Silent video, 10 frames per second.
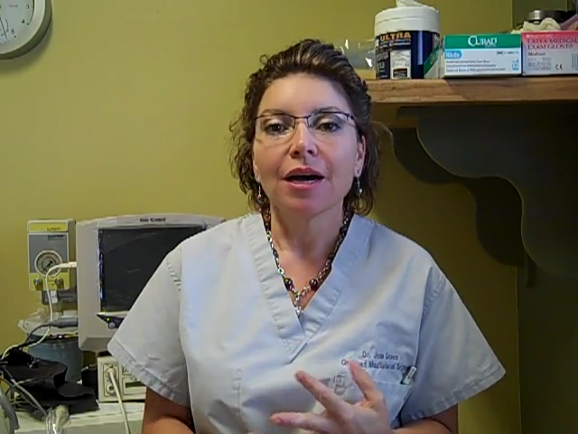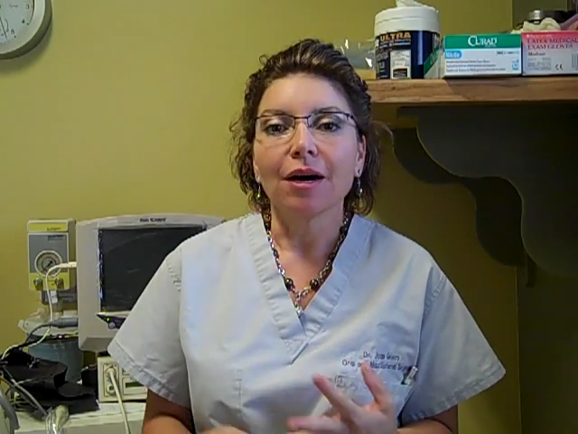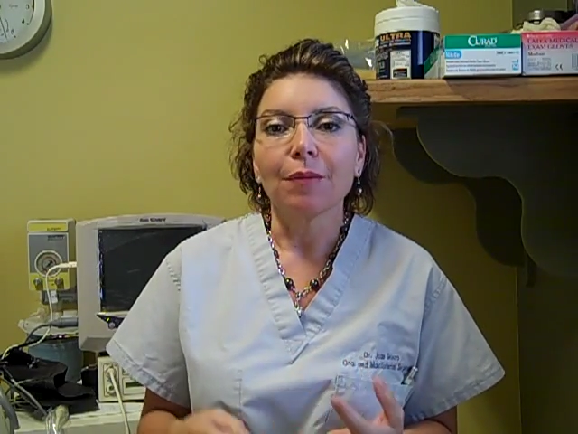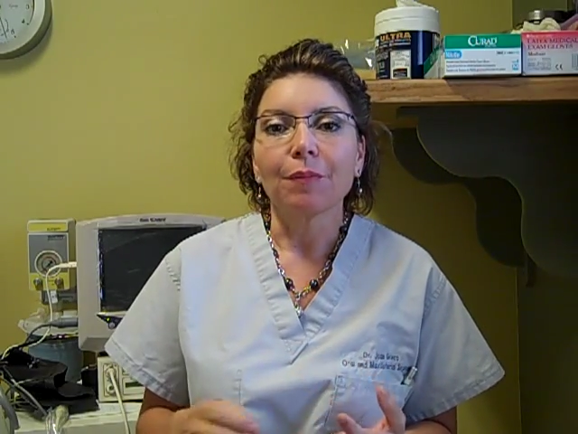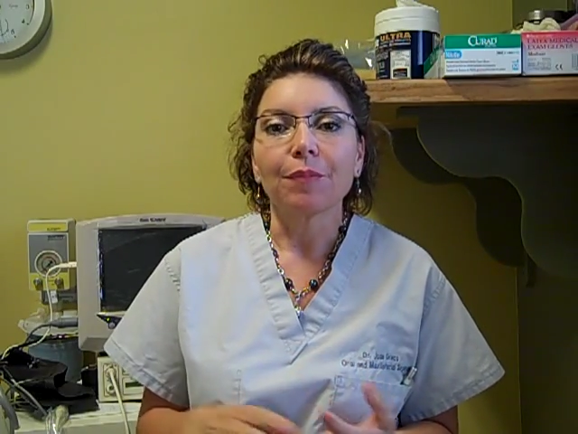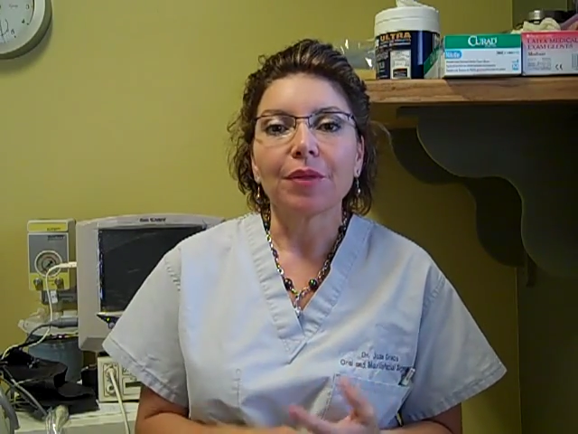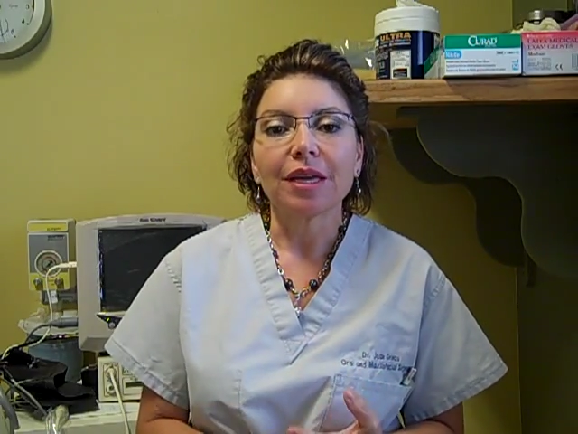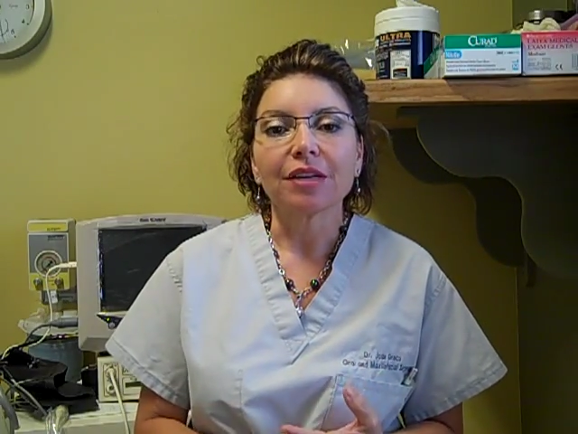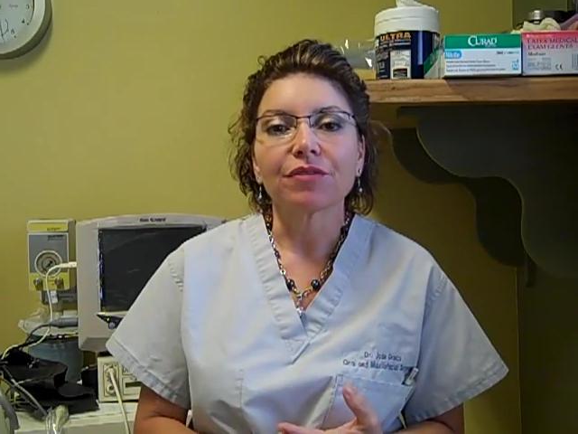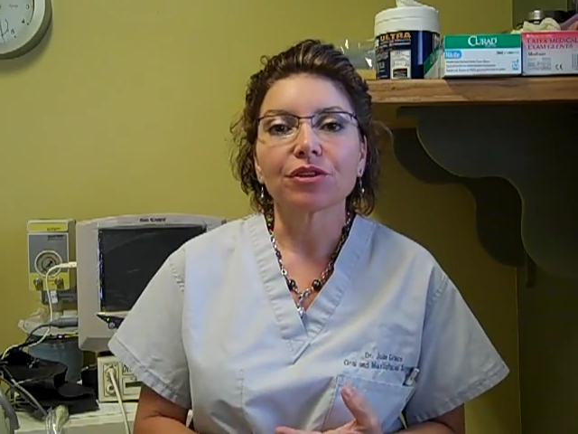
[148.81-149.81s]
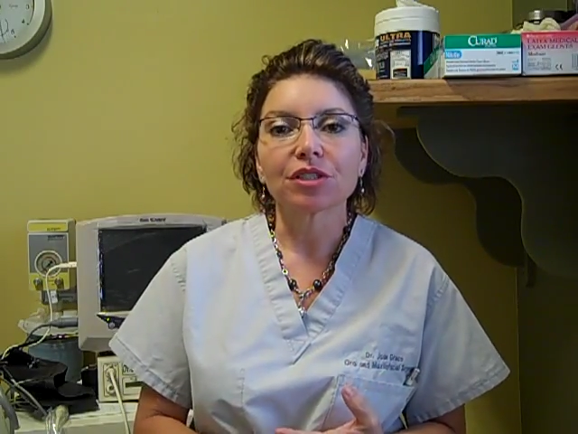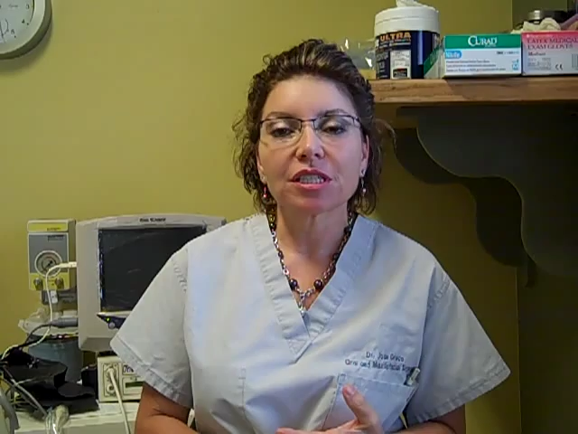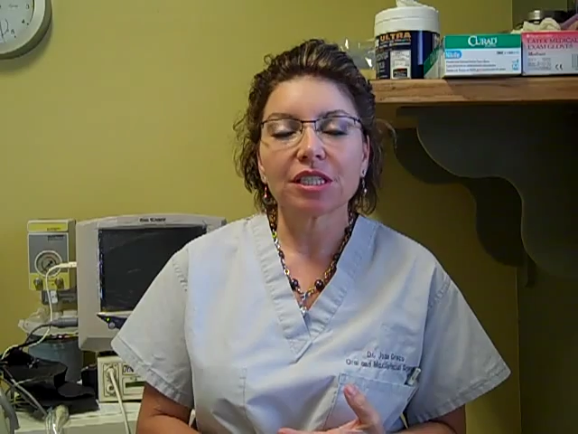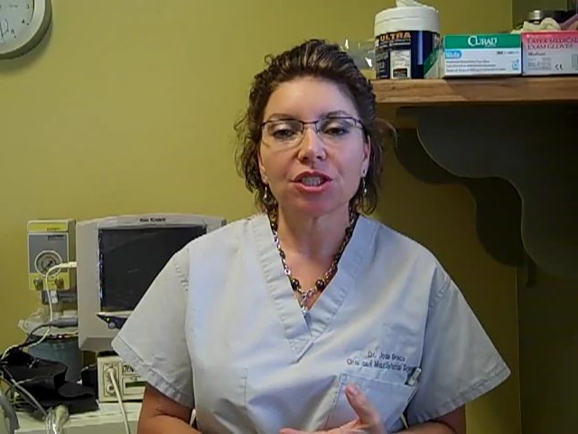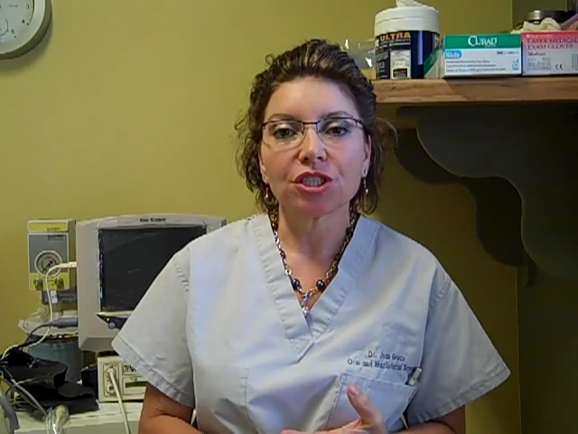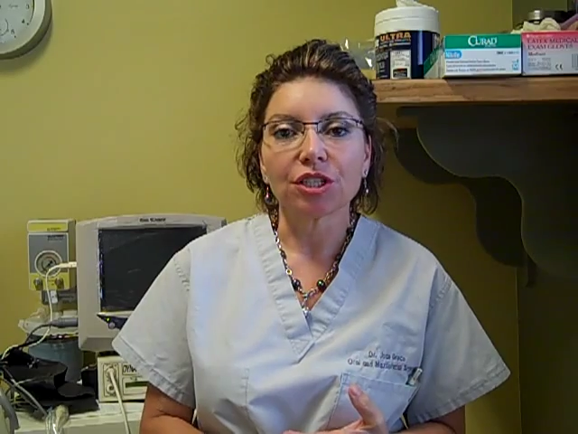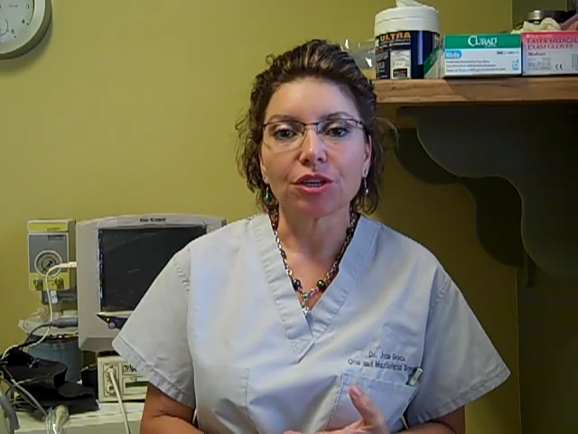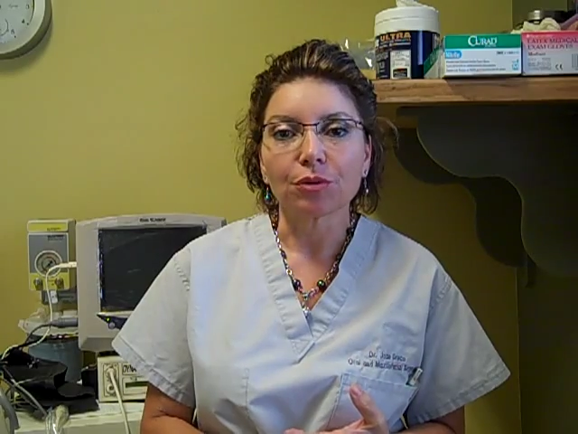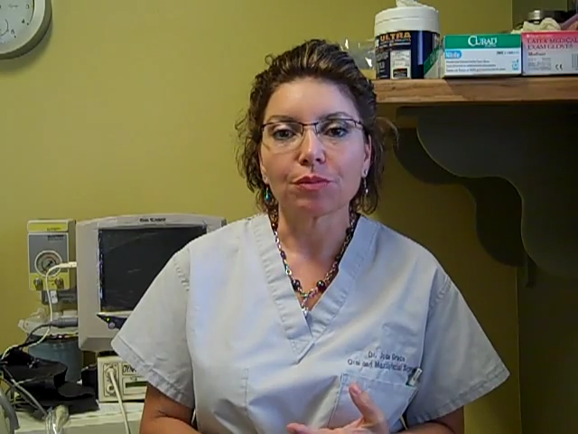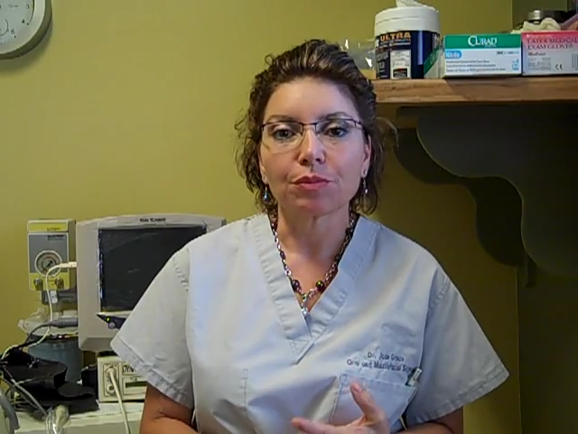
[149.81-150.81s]
Um, and if there's a stitch in
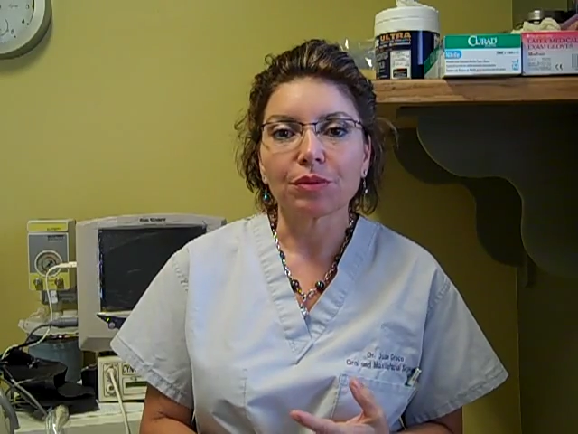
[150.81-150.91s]
there,